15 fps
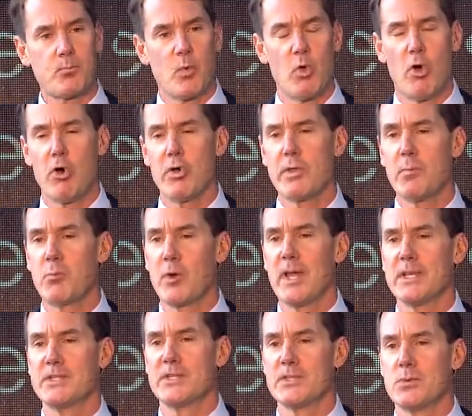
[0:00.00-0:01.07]
All the
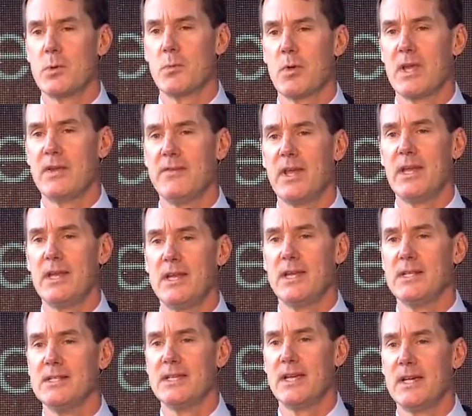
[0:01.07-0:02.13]
branches we renovated
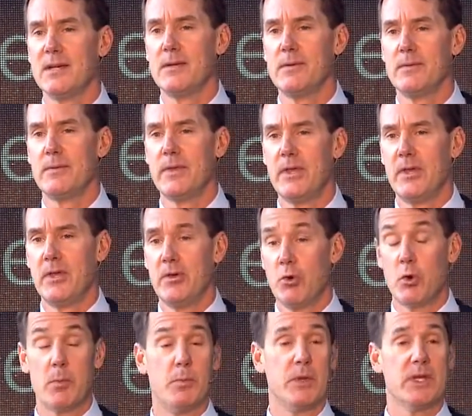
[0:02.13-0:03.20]
in town,
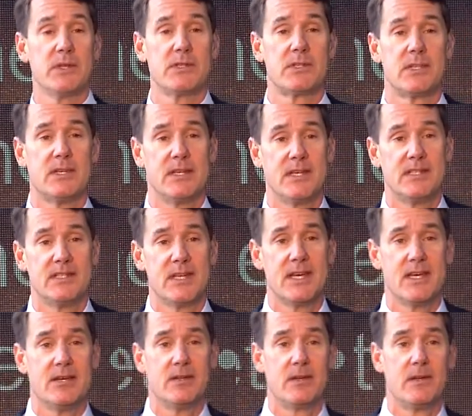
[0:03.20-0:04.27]
or built in
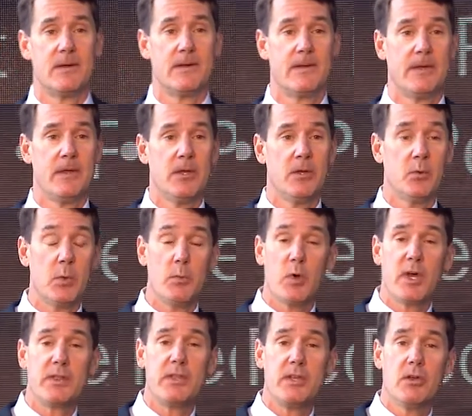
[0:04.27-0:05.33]
town. We
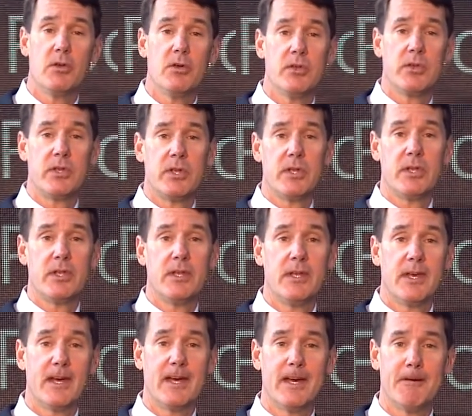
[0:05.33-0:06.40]
bought the old
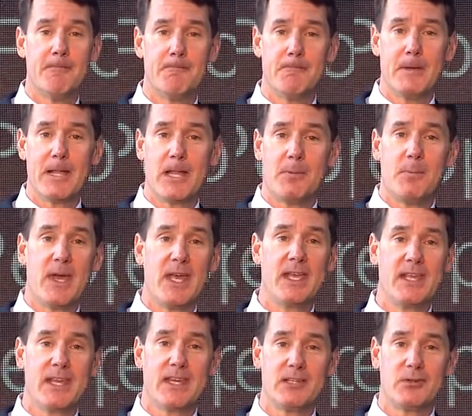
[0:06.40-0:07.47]
Mellon Bank
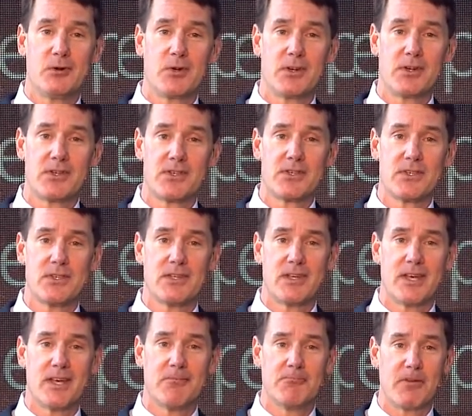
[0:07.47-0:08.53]
headquarters,
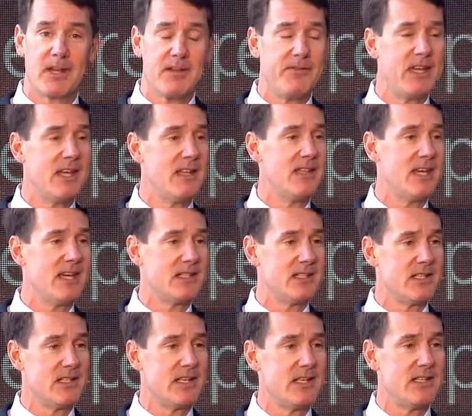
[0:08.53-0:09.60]
renovated that to
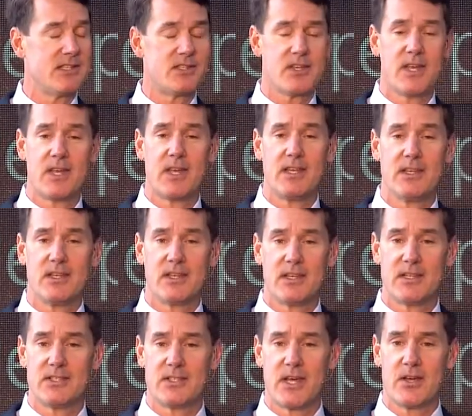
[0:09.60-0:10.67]
LEED design, and
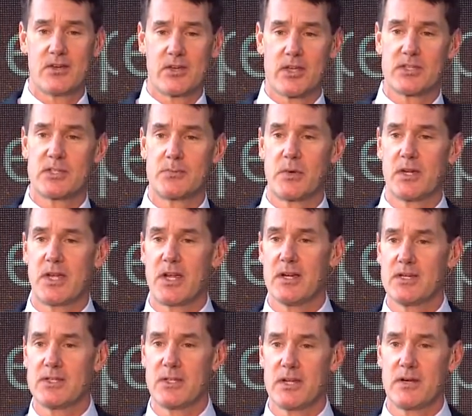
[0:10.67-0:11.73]
it's now a customer care
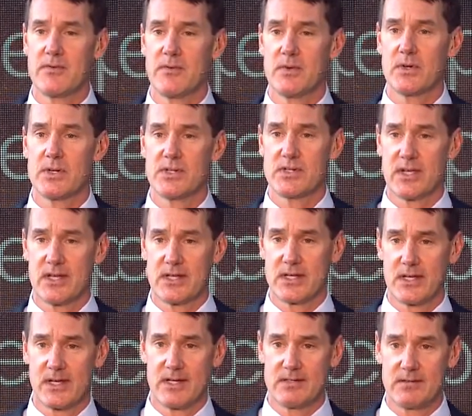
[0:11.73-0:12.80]
center for us
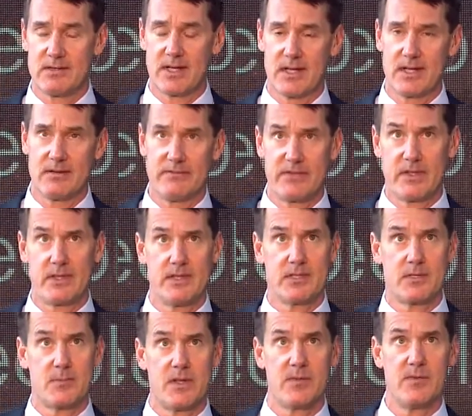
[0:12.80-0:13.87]
on 5th and
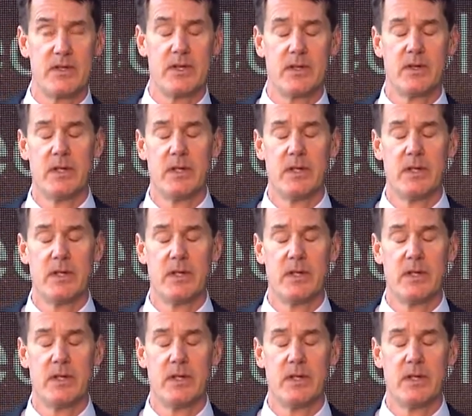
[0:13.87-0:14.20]
Smithfield.